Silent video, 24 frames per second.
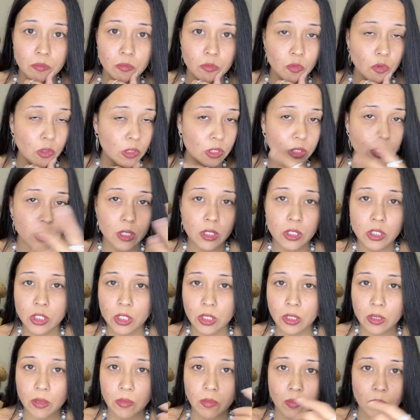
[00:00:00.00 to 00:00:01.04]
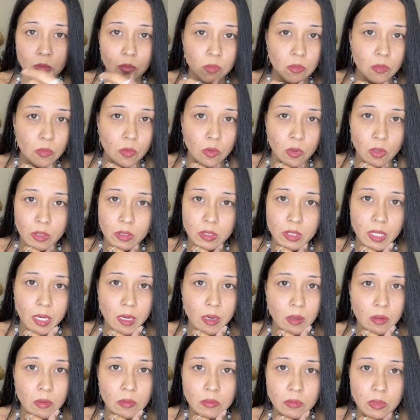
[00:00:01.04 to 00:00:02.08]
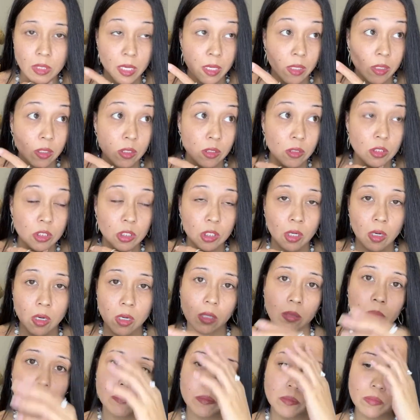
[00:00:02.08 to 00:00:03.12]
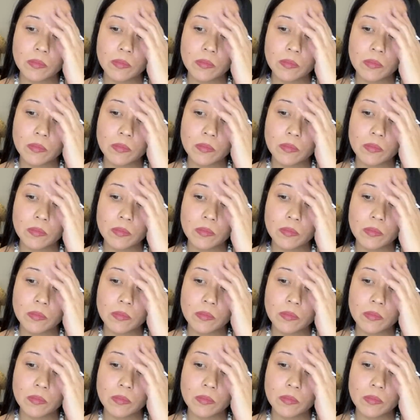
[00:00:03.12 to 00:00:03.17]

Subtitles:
went to the gym, worked out, had a good job.